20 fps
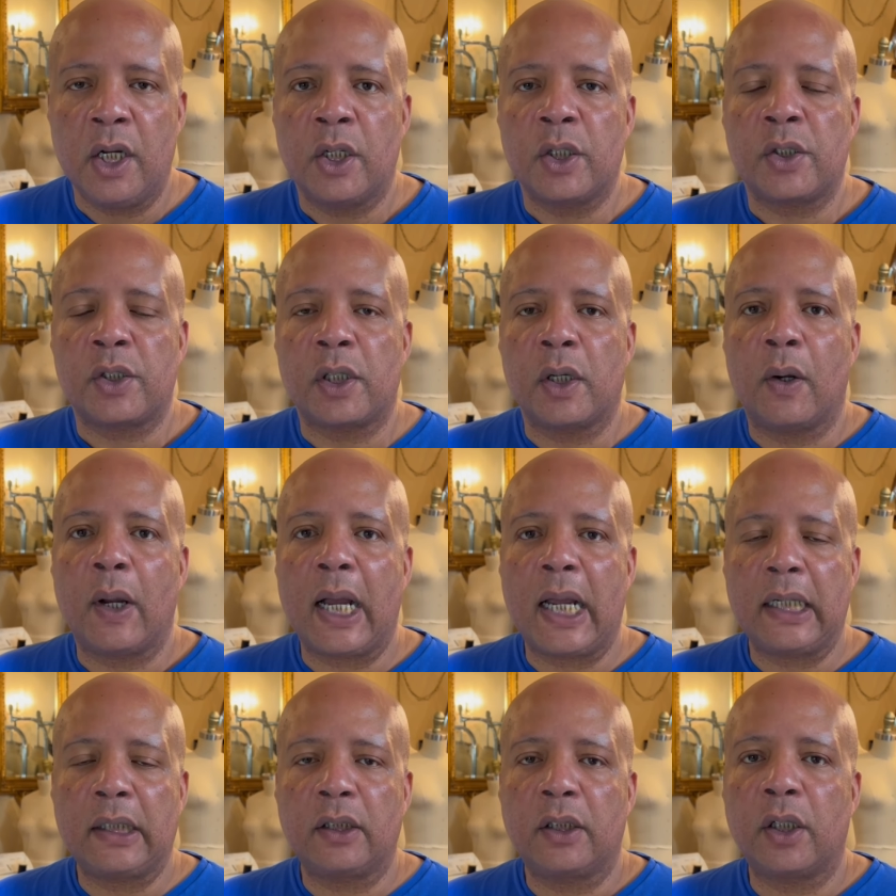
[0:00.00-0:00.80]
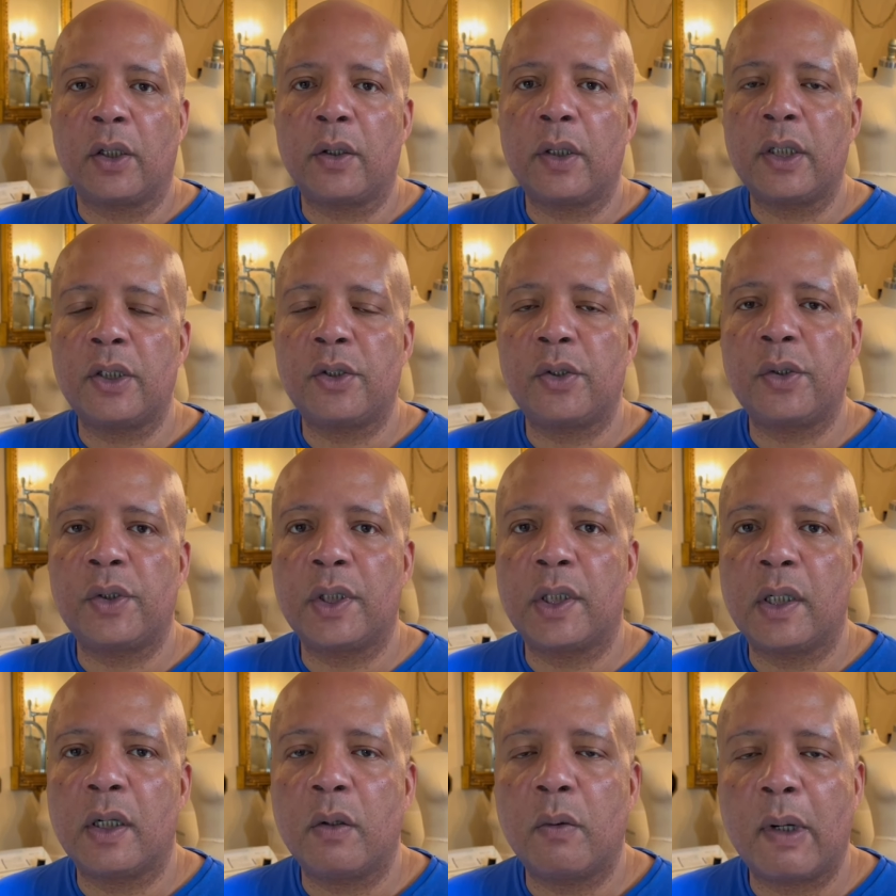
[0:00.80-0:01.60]
So I encourage you
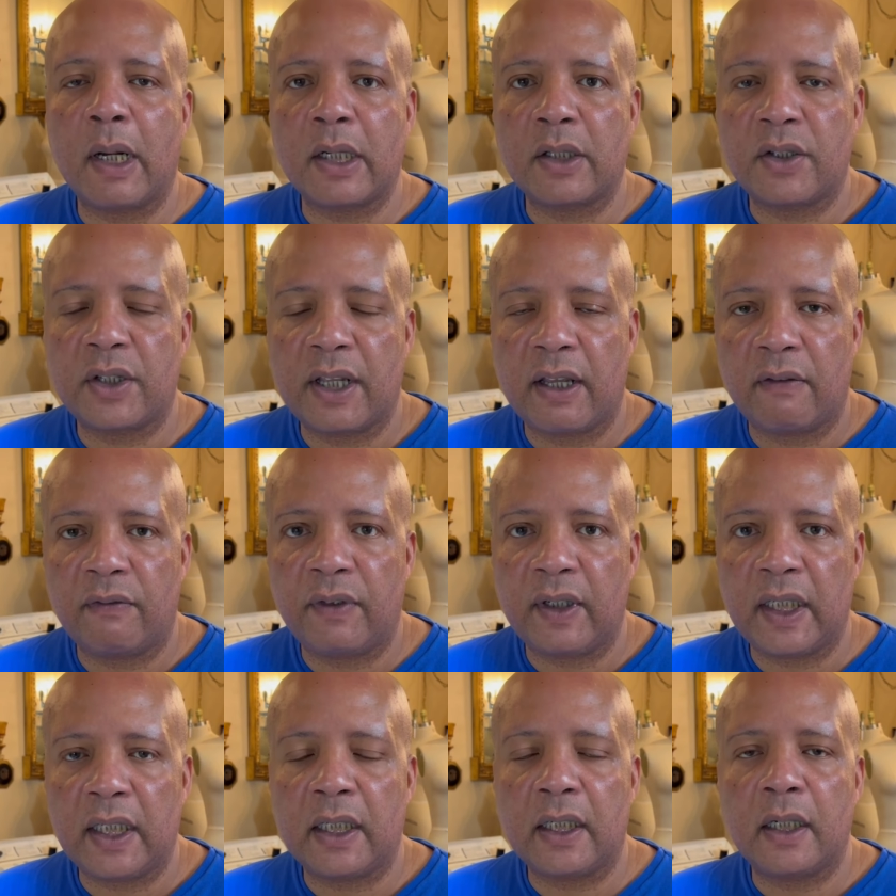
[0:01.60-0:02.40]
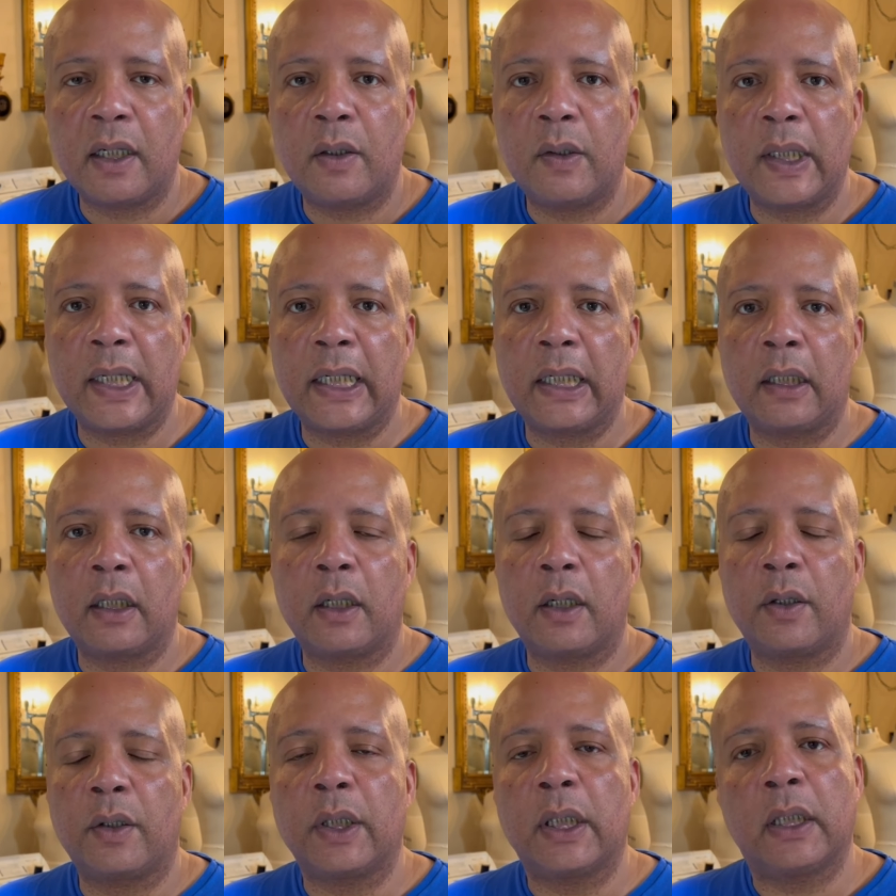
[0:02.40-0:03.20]
to go watch that video and
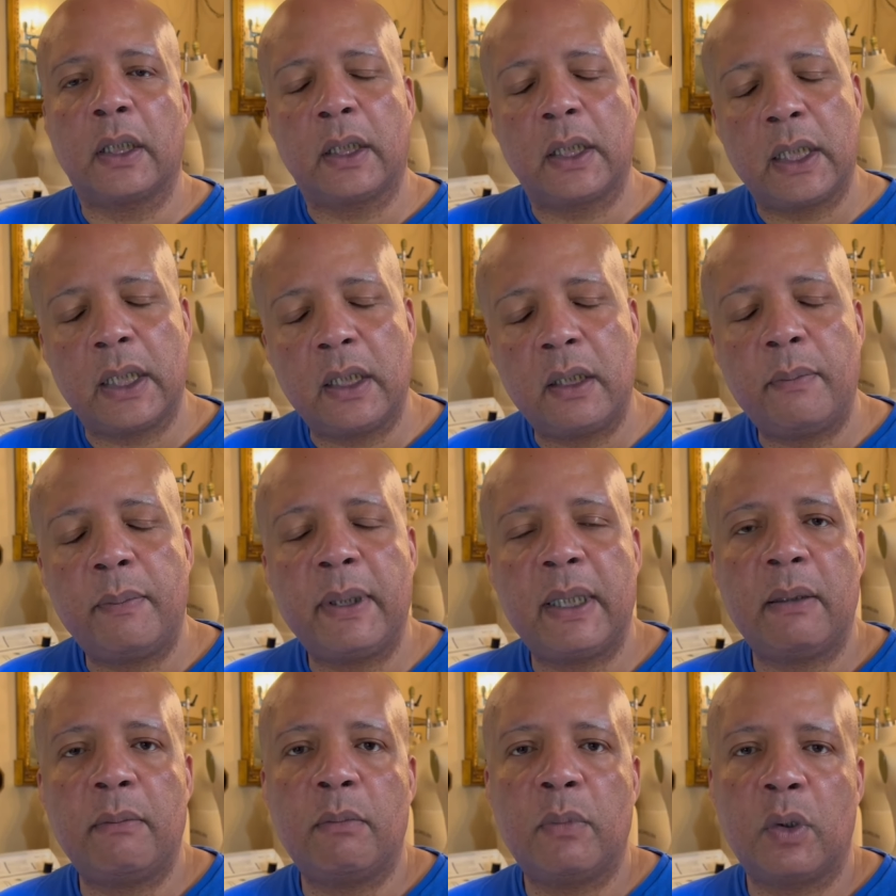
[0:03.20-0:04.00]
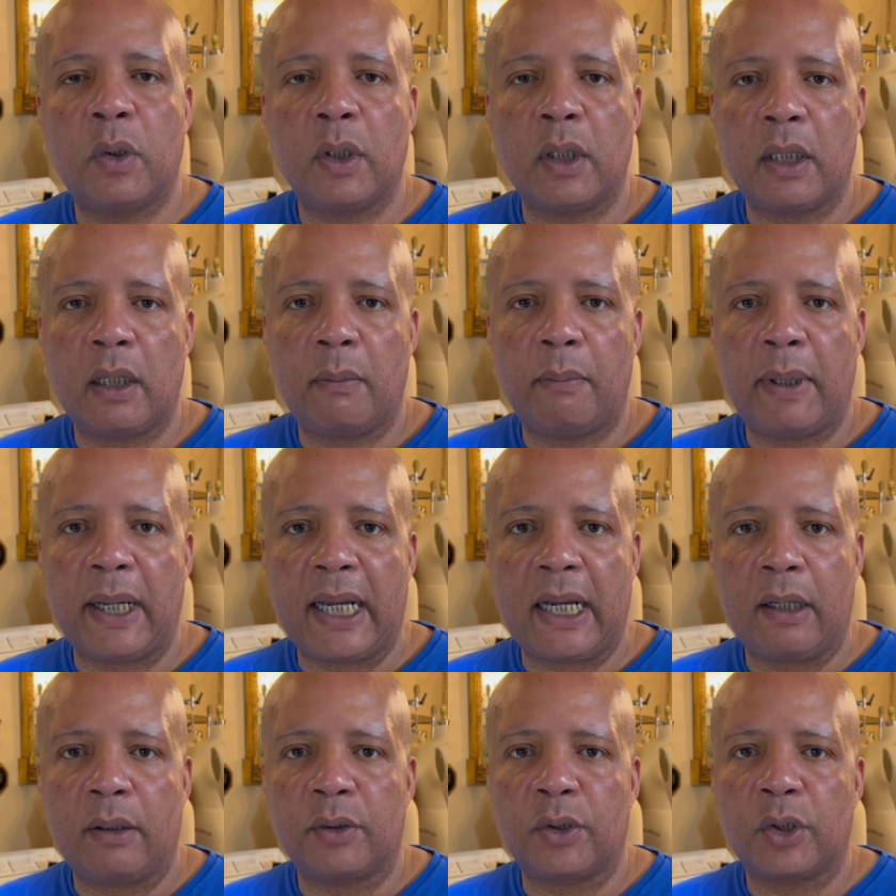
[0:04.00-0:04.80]
learn a little bit more
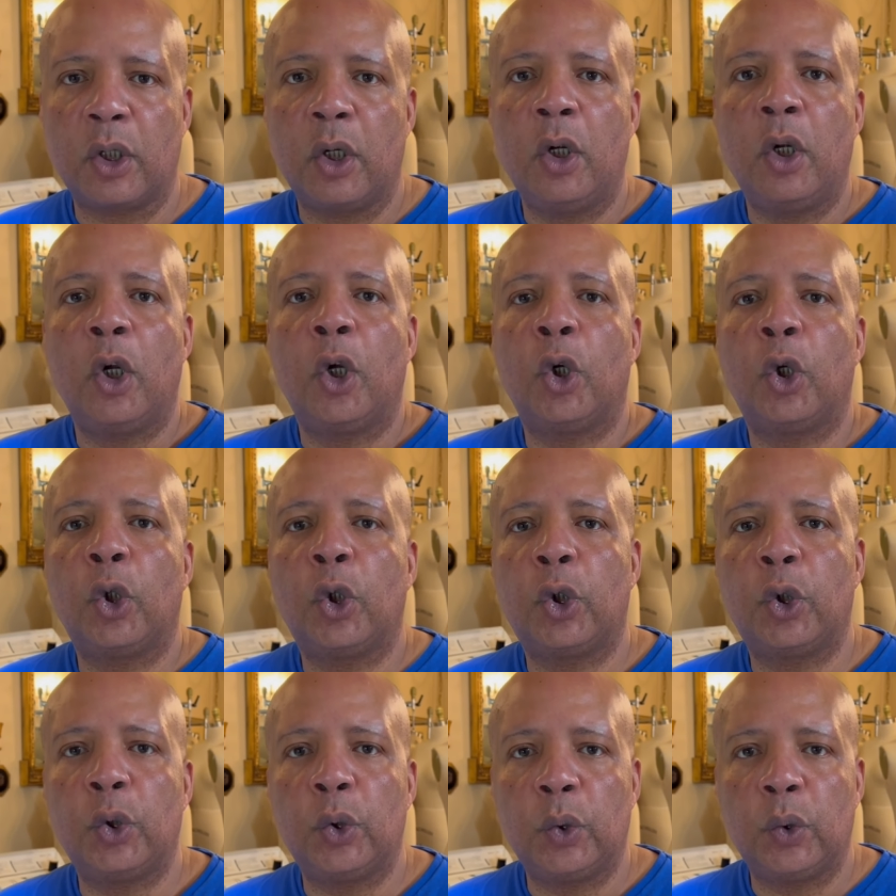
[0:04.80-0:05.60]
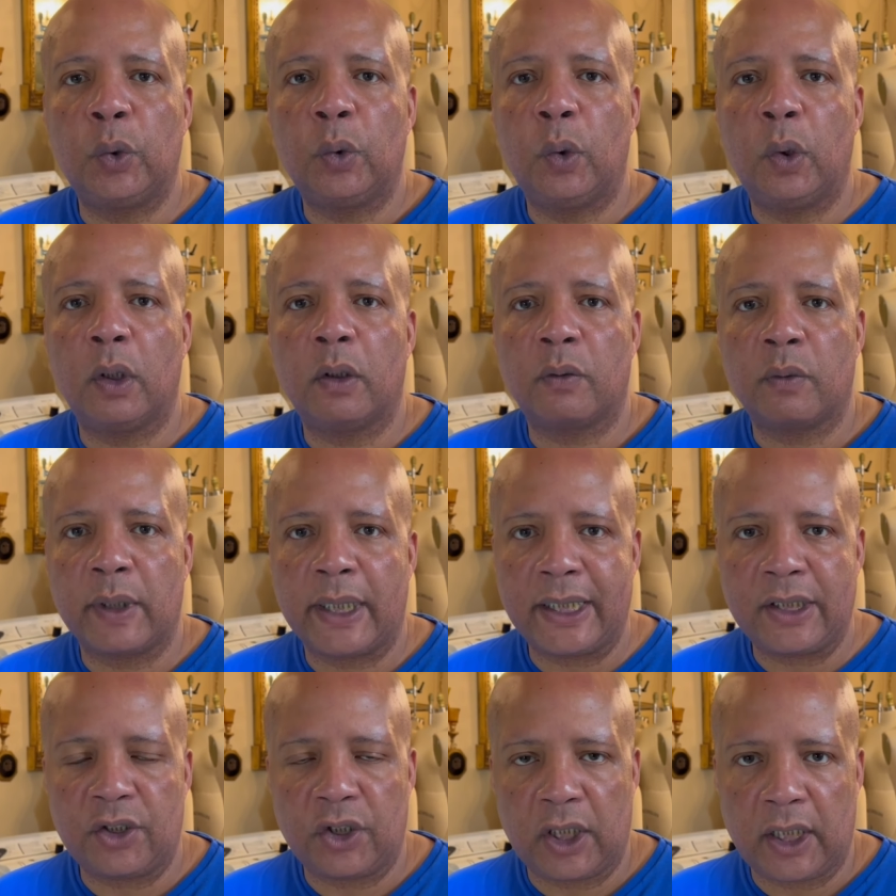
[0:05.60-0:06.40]
about who
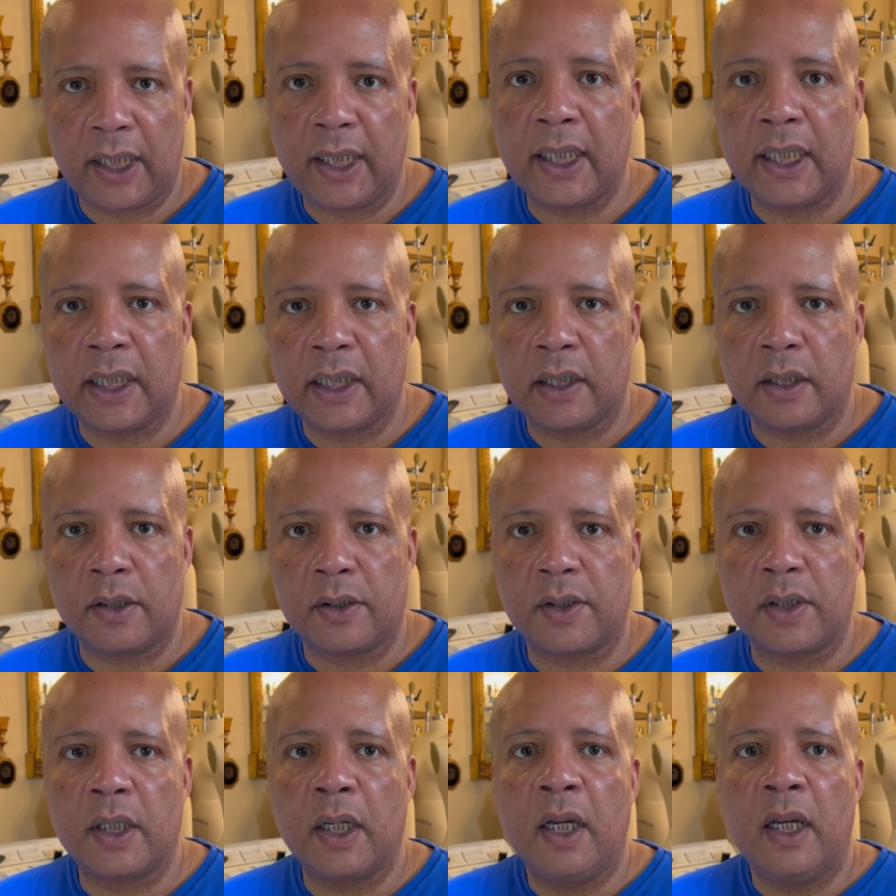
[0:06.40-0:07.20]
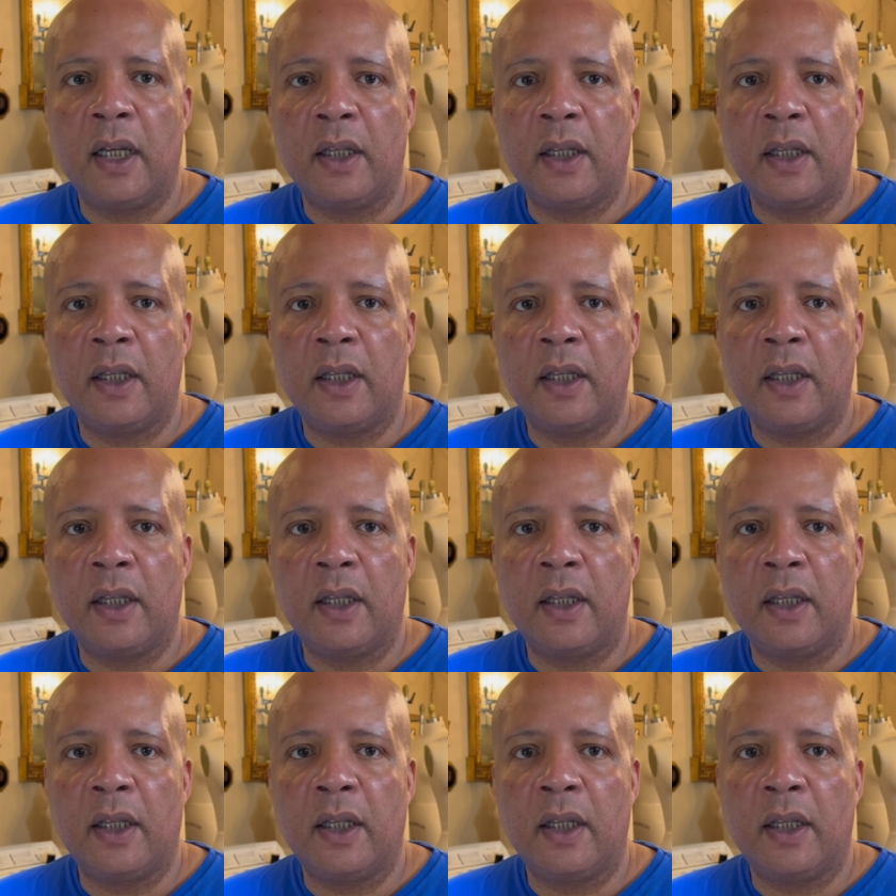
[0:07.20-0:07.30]
Reggie is,